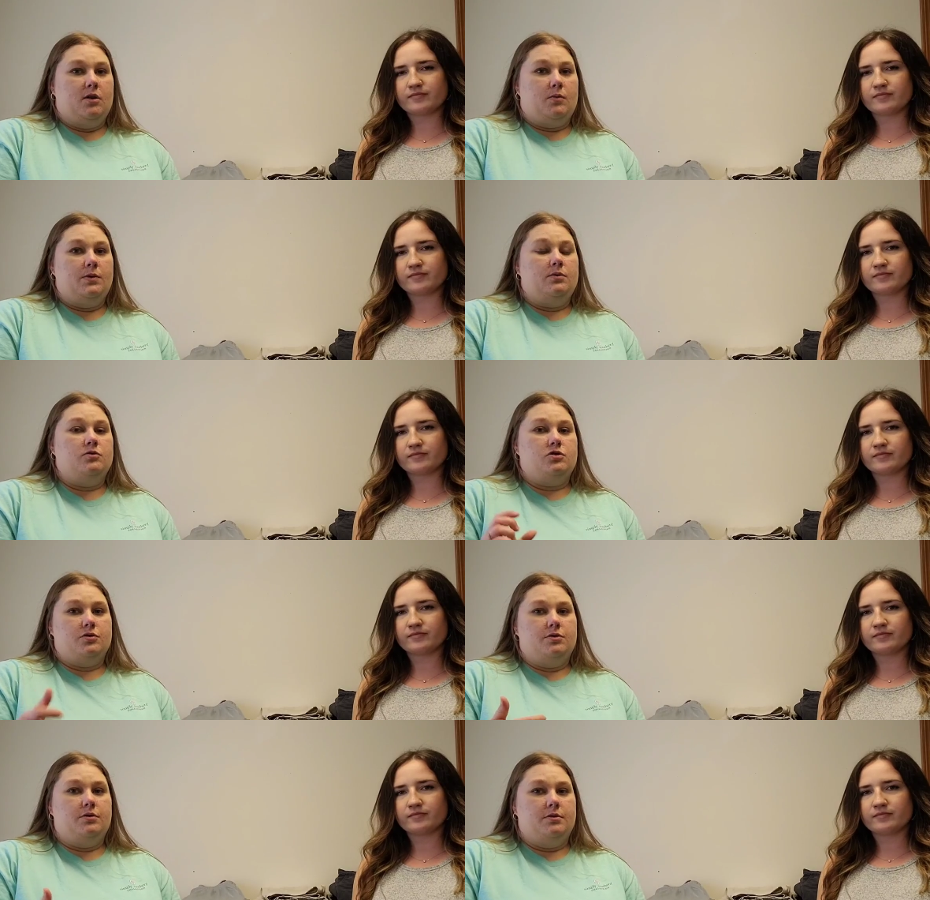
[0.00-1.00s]
Speaker 1: a real
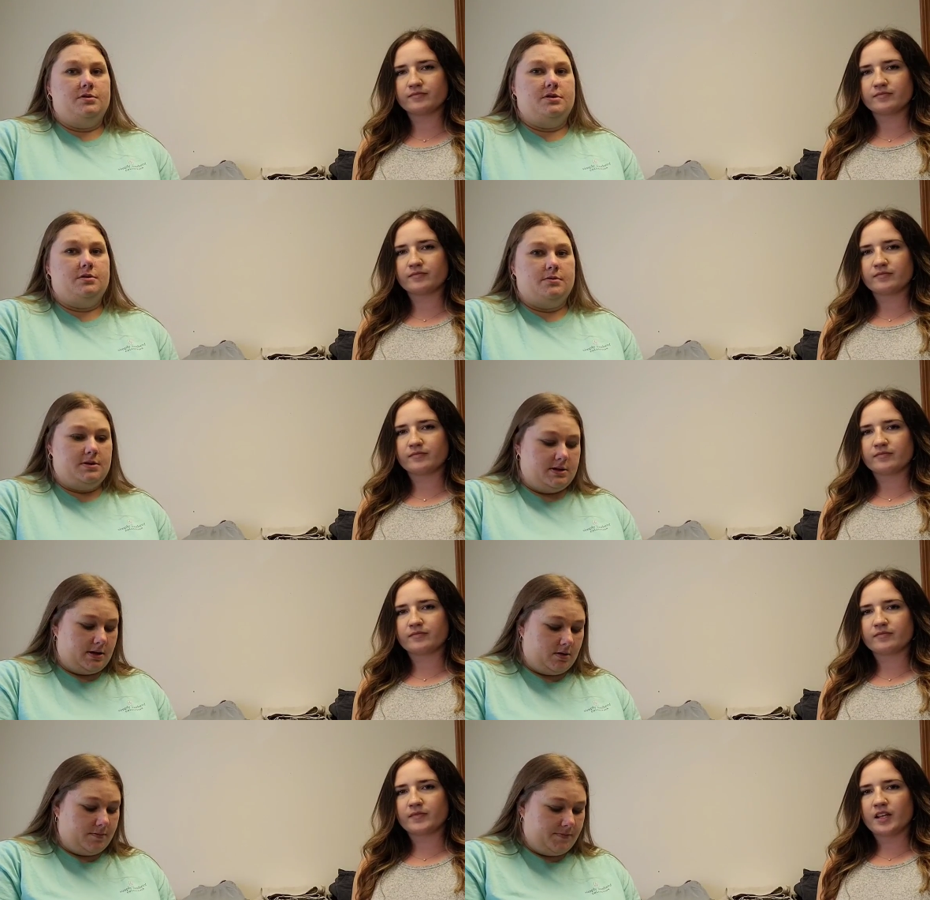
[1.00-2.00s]
true to
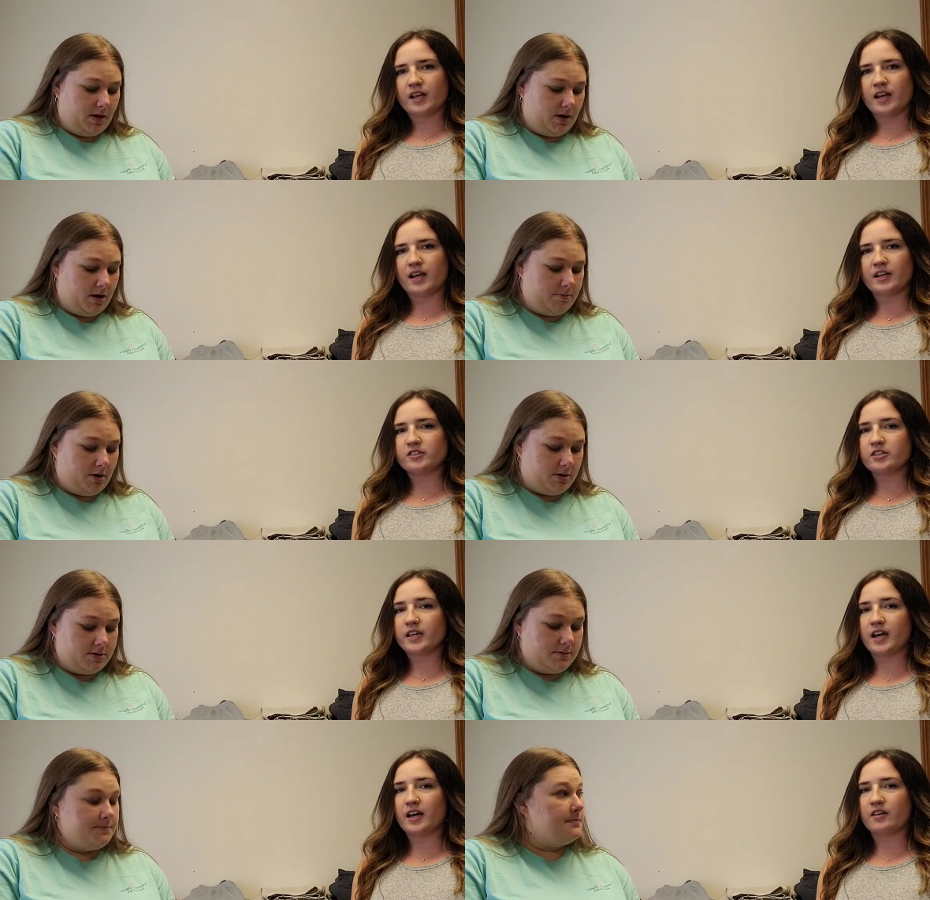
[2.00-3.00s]
detail. I
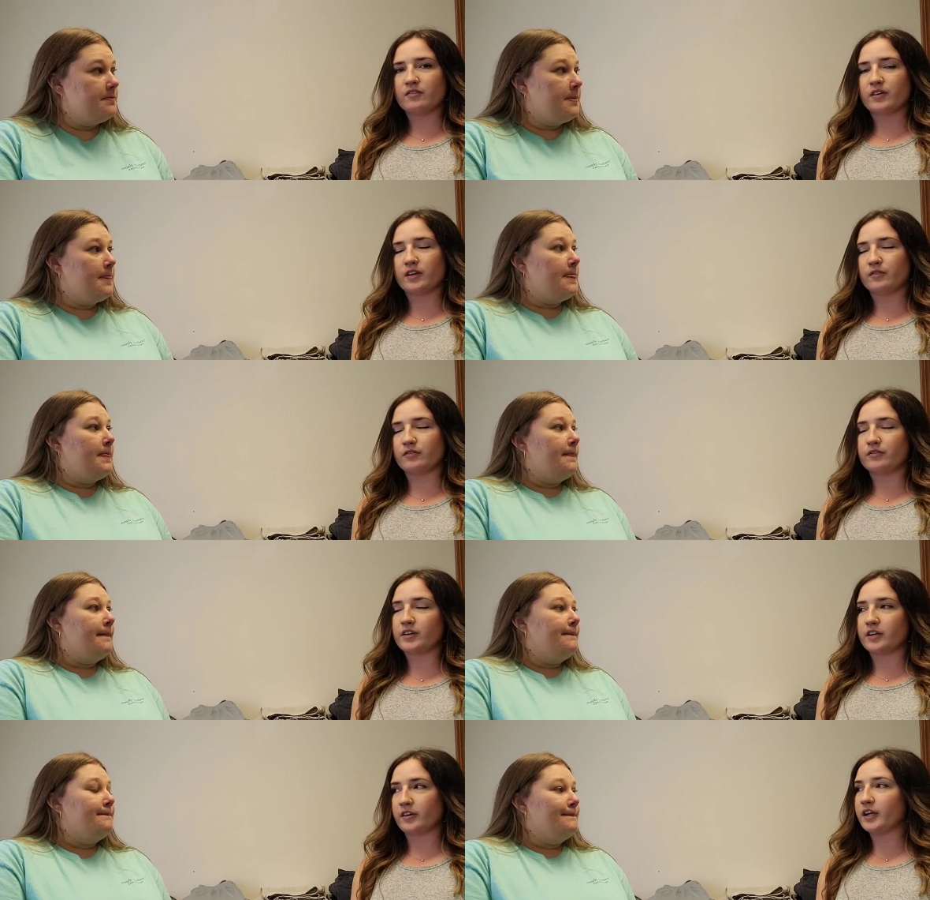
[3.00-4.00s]
actually have
Speaker 2: a
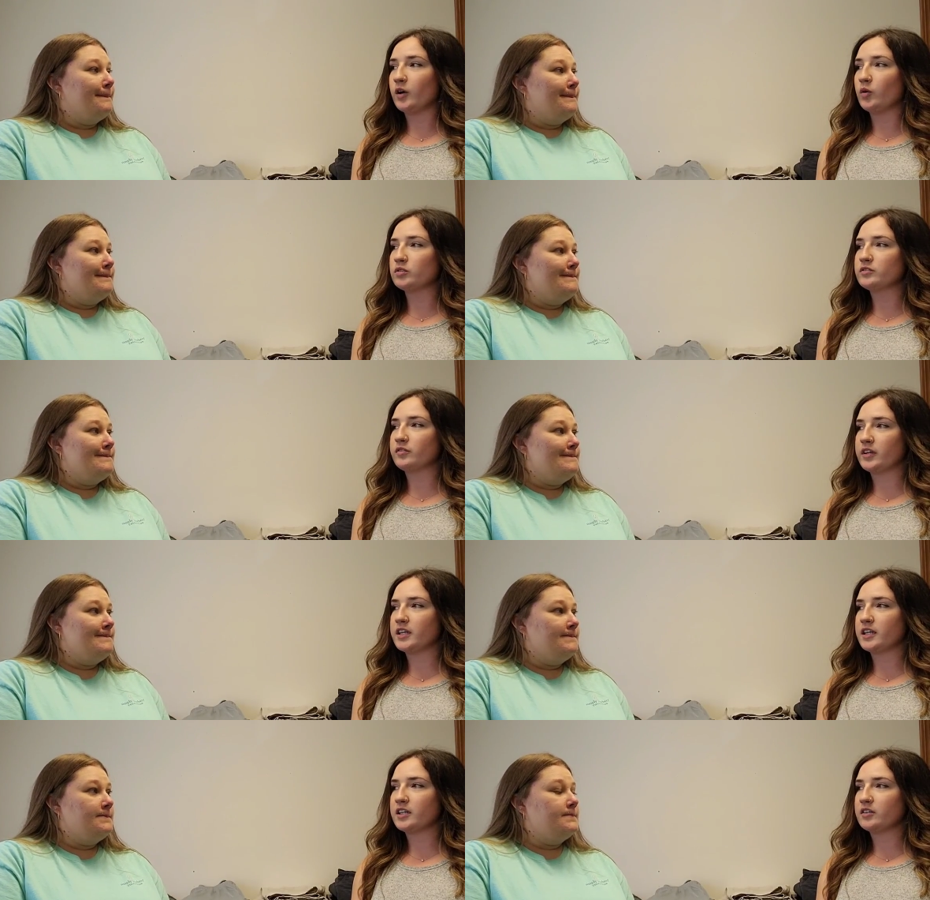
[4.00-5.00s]
very old
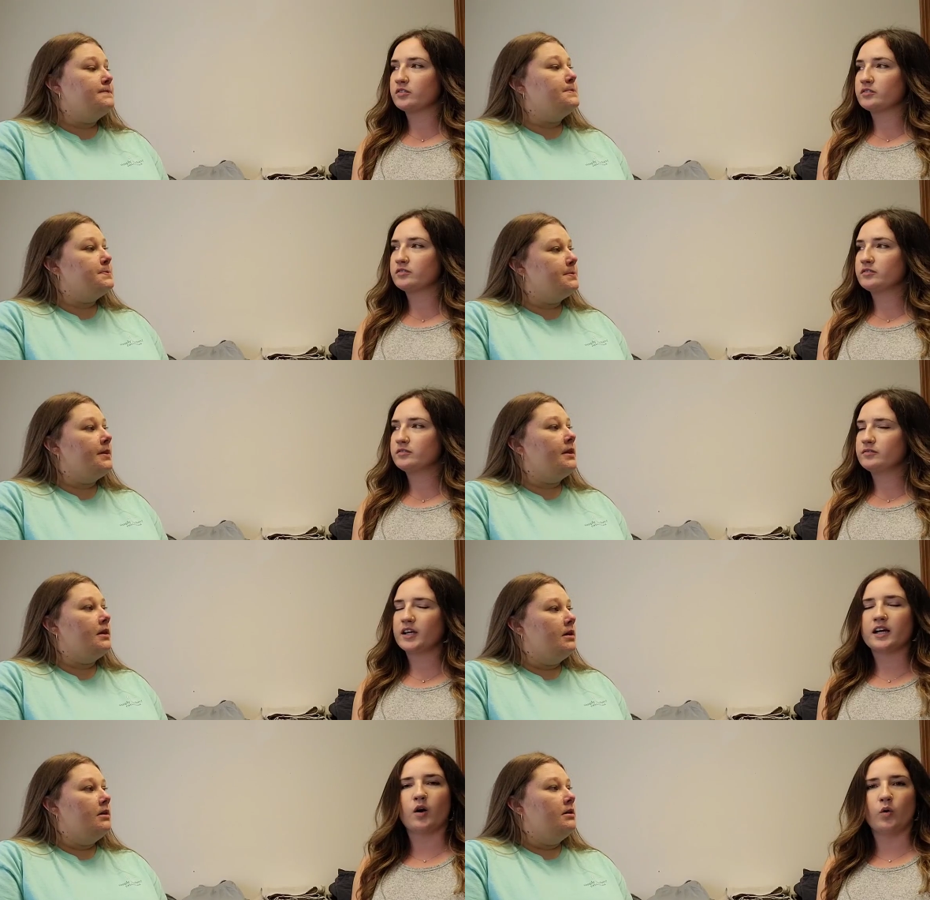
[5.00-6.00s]
video
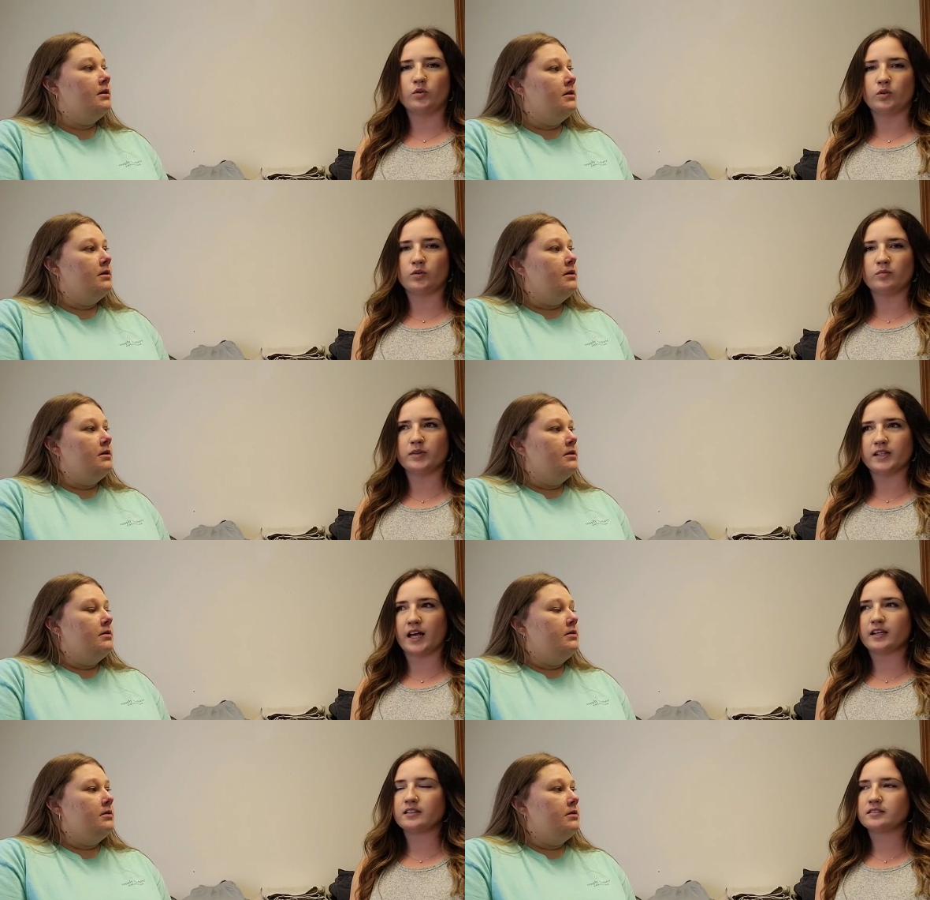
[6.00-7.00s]
not old old, but
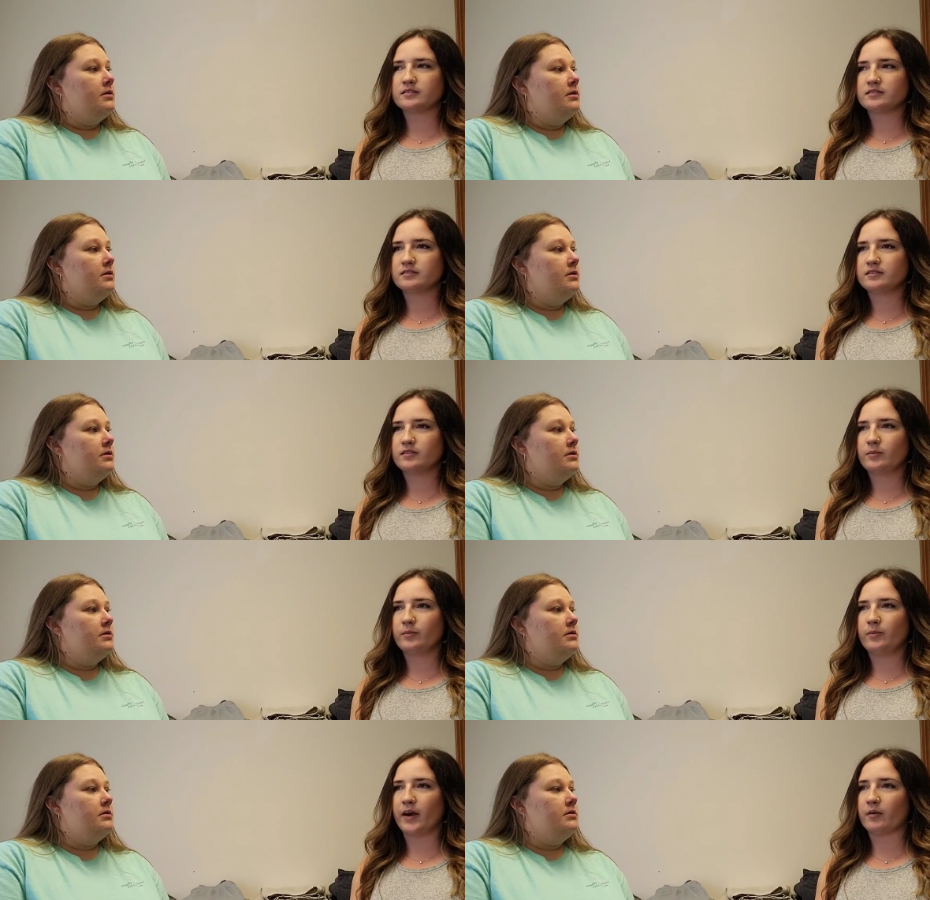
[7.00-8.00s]
like
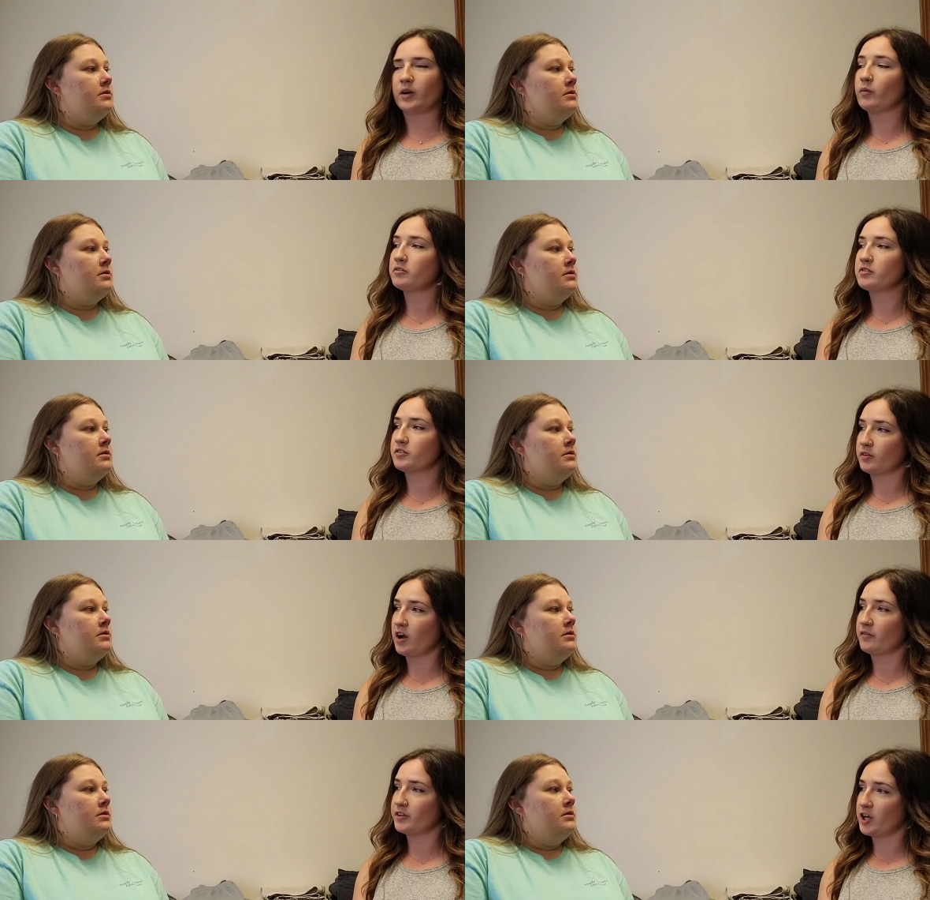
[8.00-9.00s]
back when I wasn't so
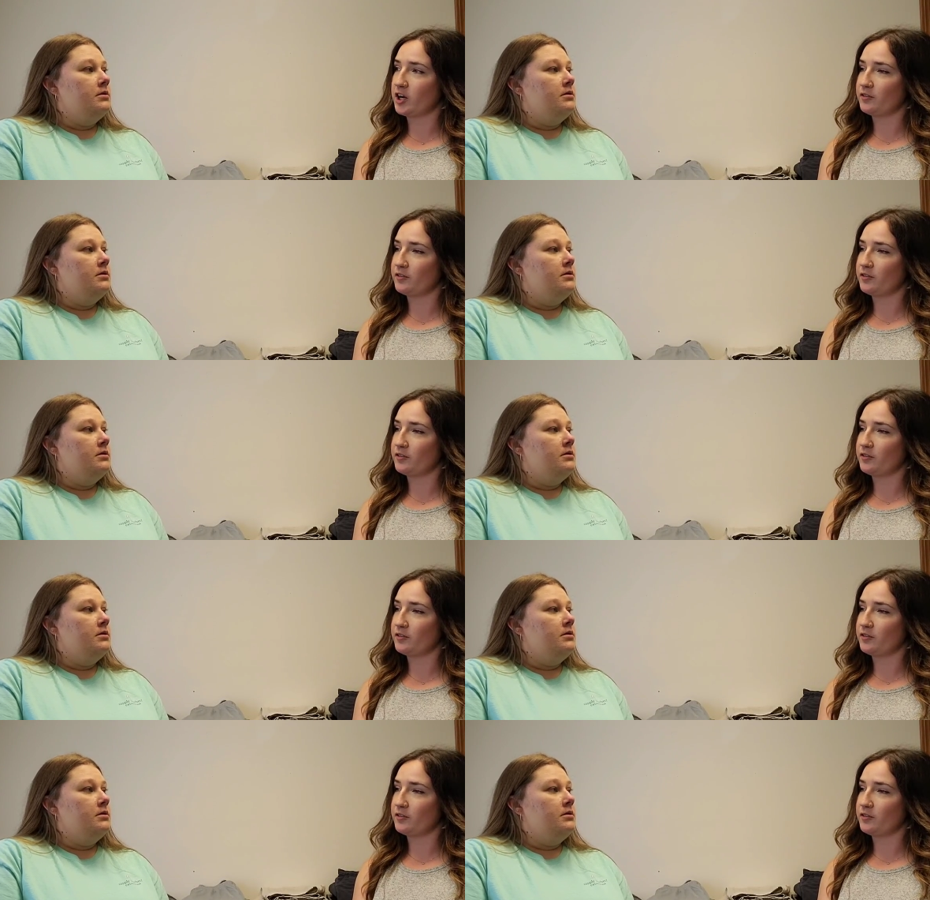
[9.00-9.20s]
confident